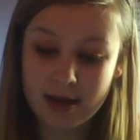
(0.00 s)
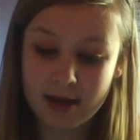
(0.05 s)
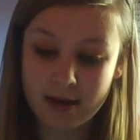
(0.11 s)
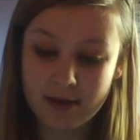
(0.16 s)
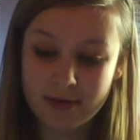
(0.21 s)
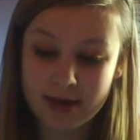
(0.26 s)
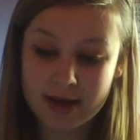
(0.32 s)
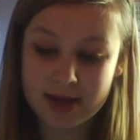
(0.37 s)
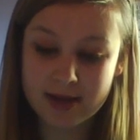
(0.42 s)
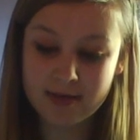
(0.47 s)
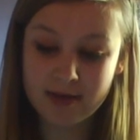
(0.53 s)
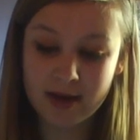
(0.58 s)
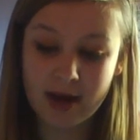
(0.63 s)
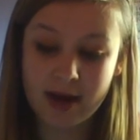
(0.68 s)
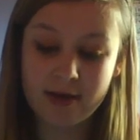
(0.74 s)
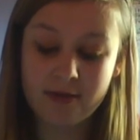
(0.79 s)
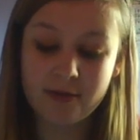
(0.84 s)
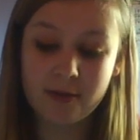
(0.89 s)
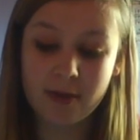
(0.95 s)
her friends for
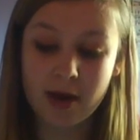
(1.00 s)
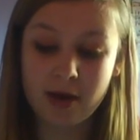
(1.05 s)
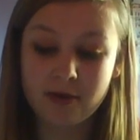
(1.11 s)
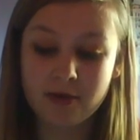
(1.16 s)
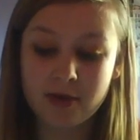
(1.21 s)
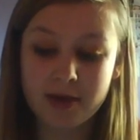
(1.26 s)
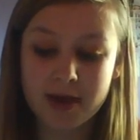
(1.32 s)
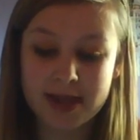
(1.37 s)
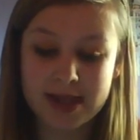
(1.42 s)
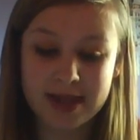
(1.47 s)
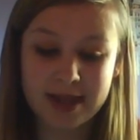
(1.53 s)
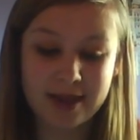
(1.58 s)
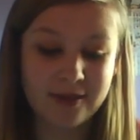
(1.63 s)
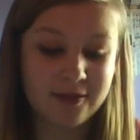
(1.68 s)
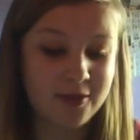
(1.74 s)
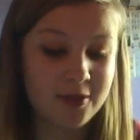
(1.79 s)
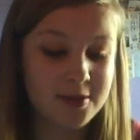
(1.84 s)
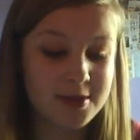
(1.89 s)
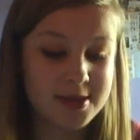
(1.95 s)
life, while Rory is
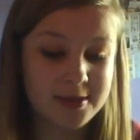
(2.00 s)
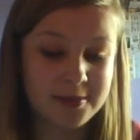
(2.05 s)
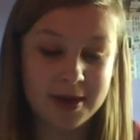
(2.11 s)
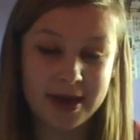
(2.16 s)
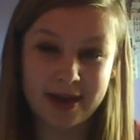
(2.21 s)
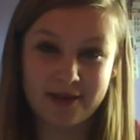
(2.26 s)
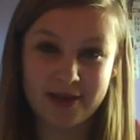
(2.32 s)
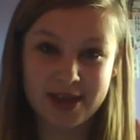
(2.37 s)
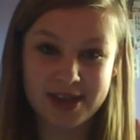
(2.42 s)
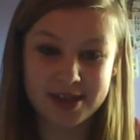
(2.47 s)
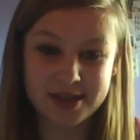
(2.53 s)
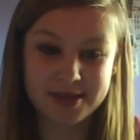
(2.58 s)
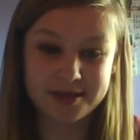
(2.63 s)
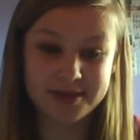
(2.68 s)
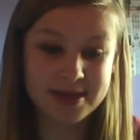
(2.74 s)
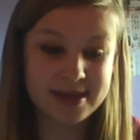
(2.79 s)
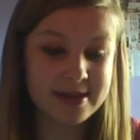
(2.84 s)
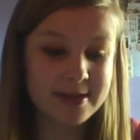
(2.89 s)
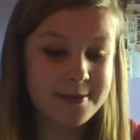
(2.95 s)
looking forward to winning
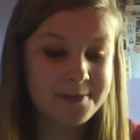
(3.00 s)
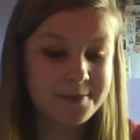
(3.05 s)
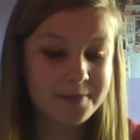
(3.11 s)
regionals.